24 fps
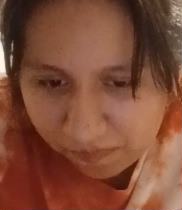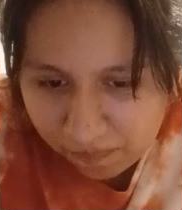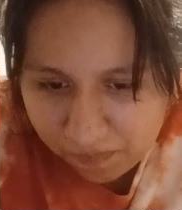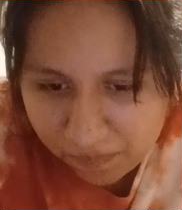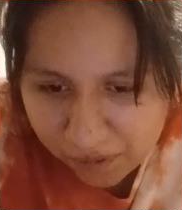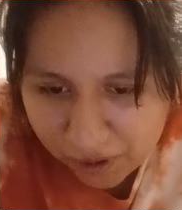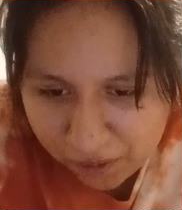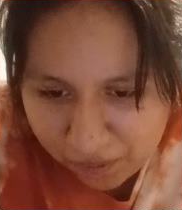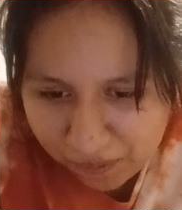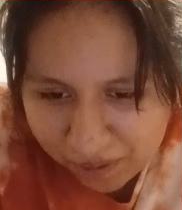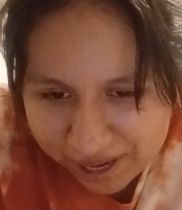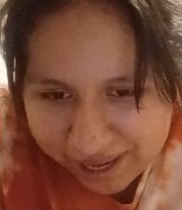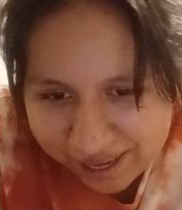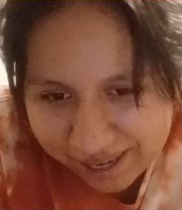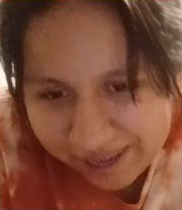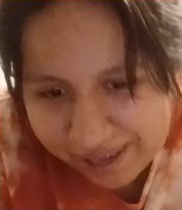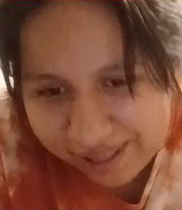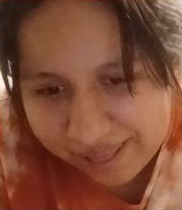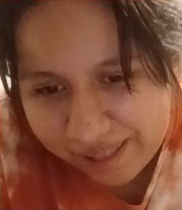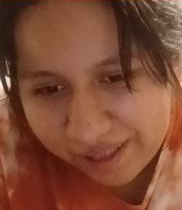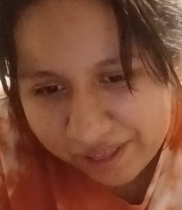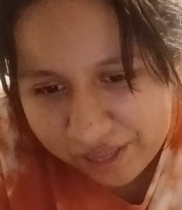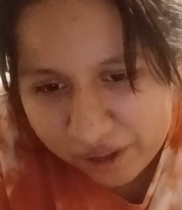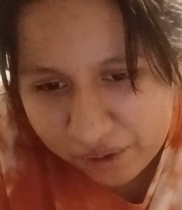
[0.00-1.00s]
But why
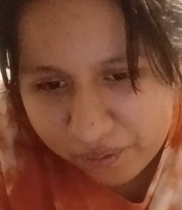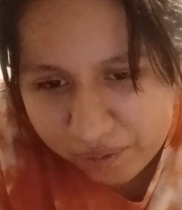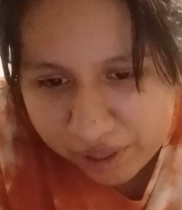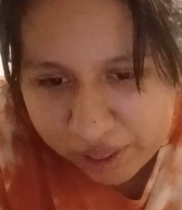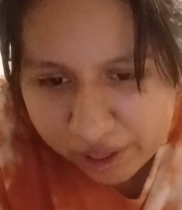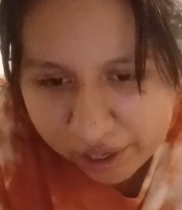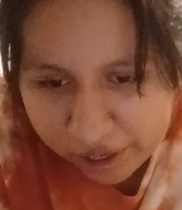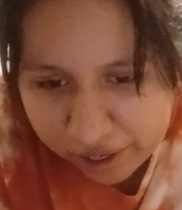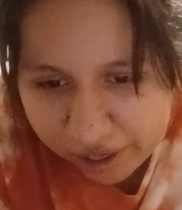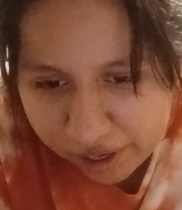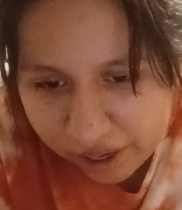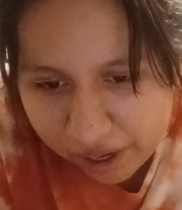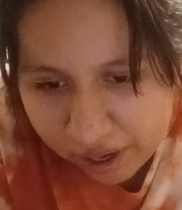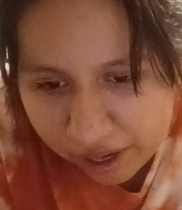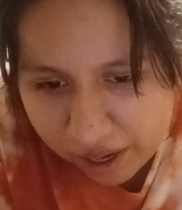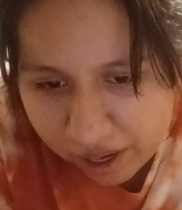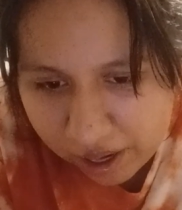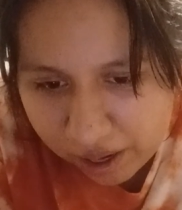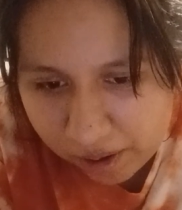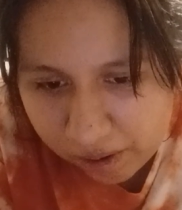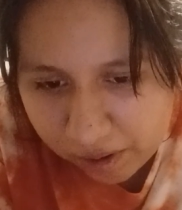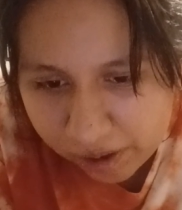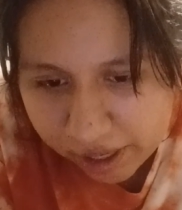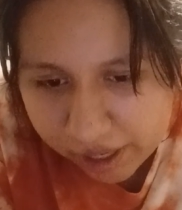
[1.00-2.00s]
did I think that was her?
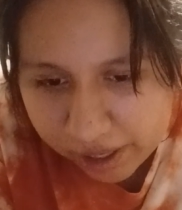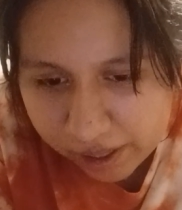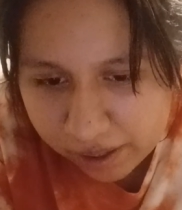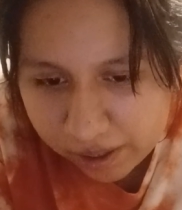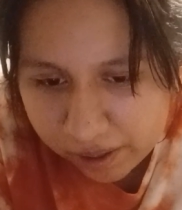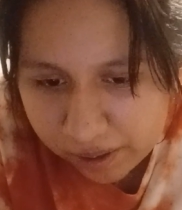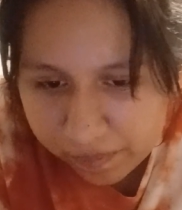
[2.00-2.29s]
Alright.